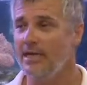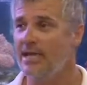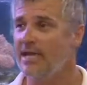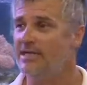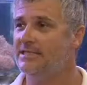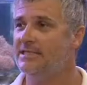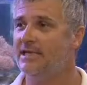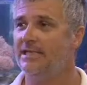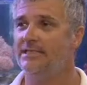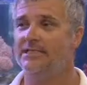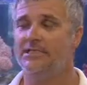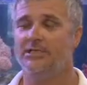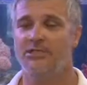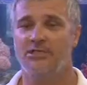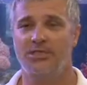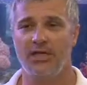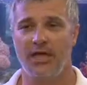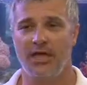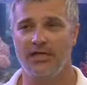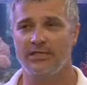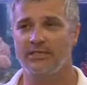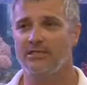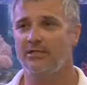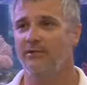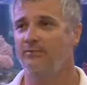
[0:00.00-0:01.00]
It's
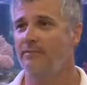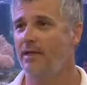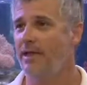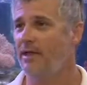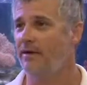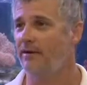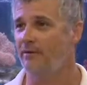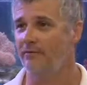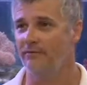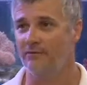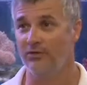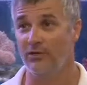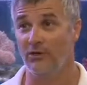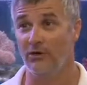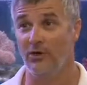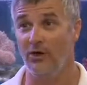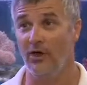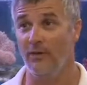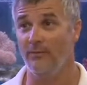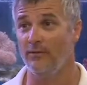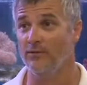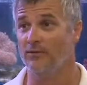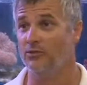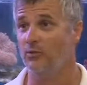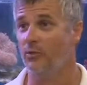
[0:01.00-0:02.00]
just a matter of
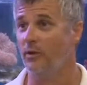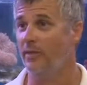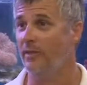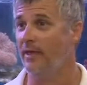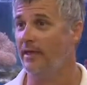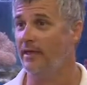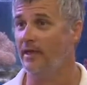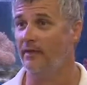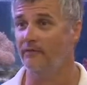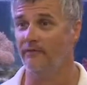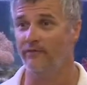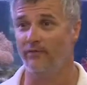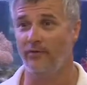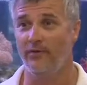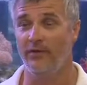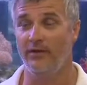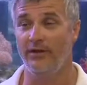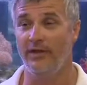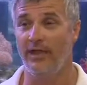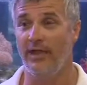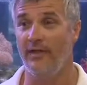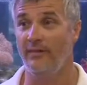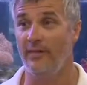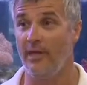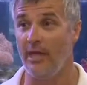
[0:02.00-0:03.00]
time as to when they get further
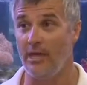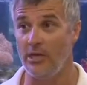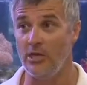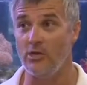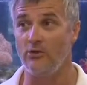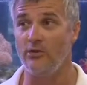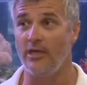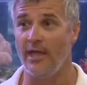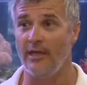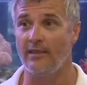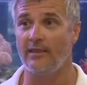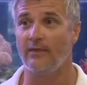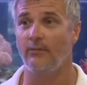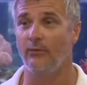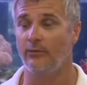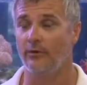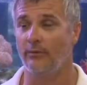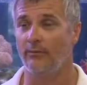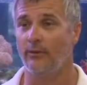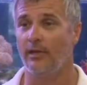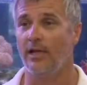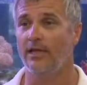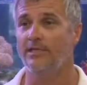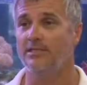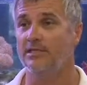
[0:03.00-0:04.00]
down there and you get them
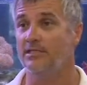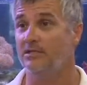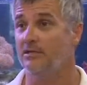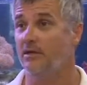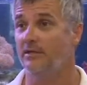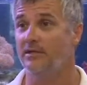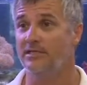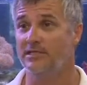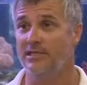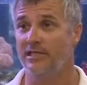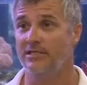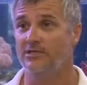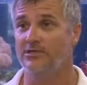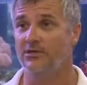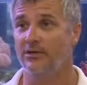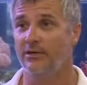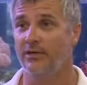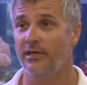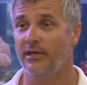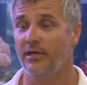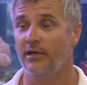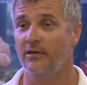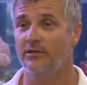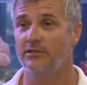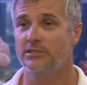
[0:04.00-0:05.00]
onto places like the
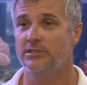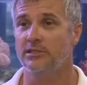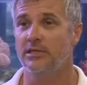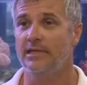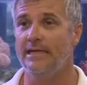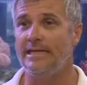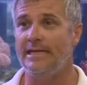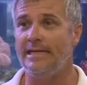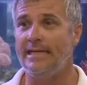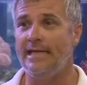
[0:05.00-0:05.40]
Sunshine Coast.